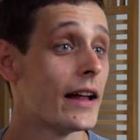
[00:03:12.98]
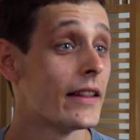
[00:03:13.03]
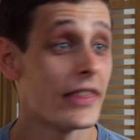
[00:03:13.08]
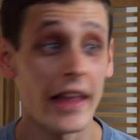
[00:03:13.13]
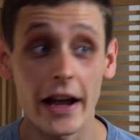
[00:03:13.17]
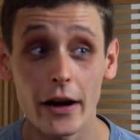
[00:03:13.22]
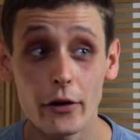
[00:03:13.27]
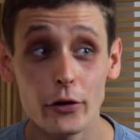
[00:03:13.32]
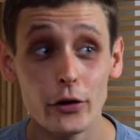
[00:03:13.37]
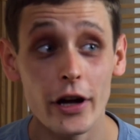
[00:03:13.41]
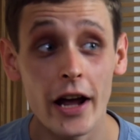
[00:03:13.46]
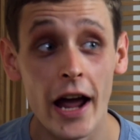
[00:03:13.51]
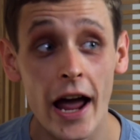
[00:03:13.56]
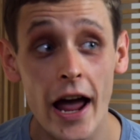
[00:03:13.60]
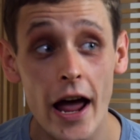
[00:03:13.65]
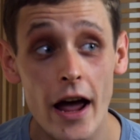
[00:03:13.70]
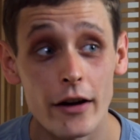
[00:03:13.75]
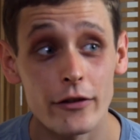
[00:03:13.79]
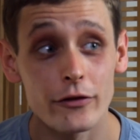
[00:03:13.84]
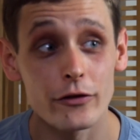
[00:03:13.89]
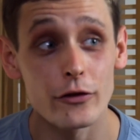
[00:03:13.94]
Now you
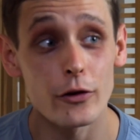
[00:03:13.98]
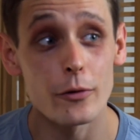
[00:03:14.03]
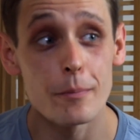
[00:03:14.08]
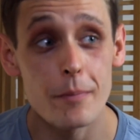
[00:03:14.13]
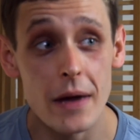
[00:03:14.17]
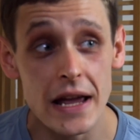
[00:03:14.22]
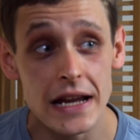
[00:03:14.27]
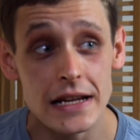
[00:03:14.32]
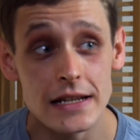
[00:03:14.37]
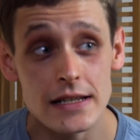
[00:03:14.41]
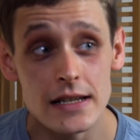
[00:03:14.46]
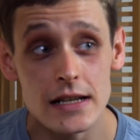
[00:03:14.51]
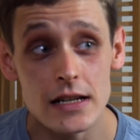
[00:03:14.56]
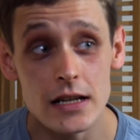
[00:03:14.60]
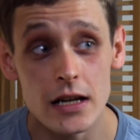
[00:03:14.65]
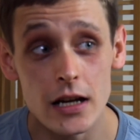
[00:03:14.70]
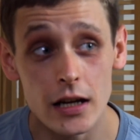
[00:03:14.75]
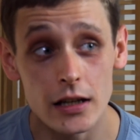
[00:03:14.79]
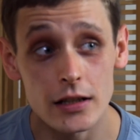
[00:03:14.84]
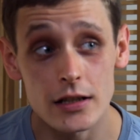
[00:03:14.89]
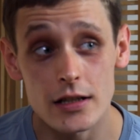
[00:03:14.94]
have a
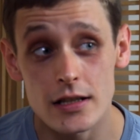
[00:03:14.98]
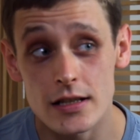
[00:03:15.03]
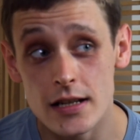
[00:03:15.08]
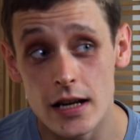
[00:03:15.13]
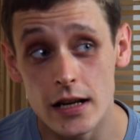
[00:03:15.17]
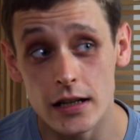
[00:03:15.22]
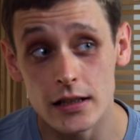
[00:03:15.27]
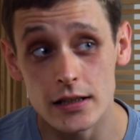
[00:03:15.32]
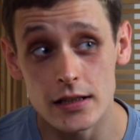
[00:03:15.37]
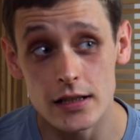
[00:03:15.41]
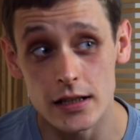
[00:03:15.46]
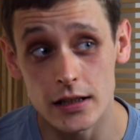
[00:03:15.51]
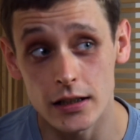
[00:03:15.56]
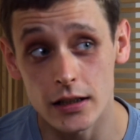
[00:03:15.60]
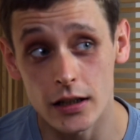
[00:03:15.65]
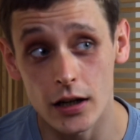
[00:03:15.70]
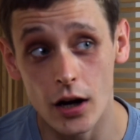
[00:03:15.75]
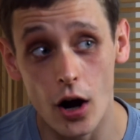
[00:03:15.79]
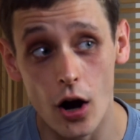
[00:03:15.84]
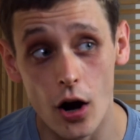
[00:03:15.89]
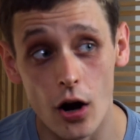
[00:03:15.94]
basic
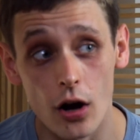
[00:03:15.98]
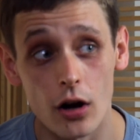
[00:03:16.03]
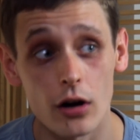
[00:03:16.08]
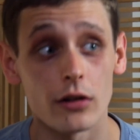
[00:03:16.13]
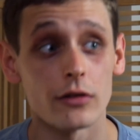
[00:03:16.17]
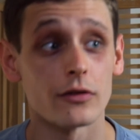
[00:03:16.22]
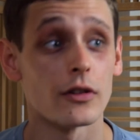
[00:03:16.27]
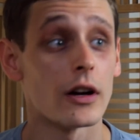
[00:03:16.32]
understanding of